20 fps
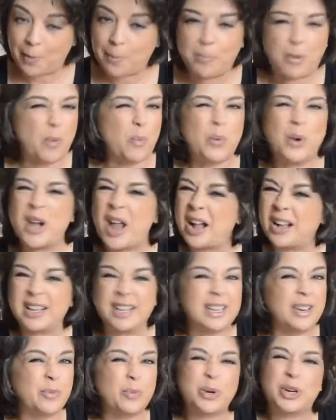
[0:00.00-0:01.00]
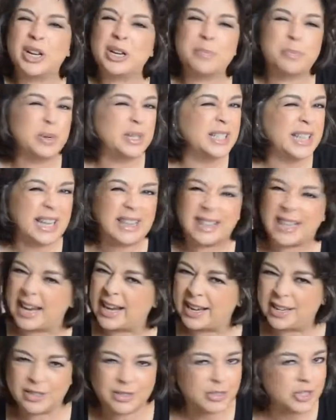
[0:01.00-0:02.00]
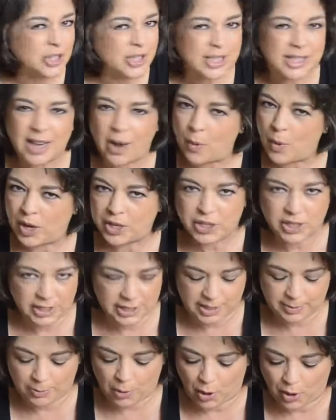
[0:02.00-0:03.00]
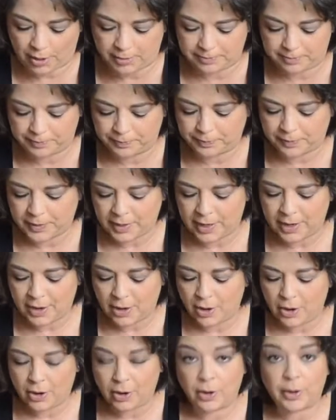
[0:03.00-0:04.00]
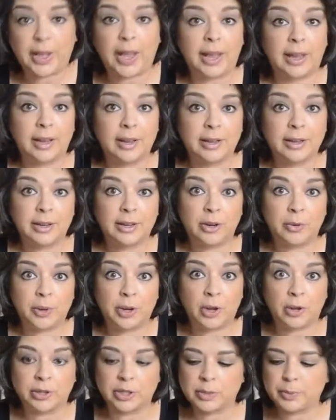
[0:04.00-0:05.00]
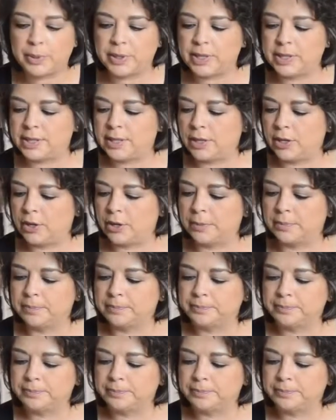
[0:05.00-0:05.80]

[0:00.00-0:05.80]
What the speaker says: But we're going to pretend like she's not watching this part. Okay, here we go. Let's put this in here.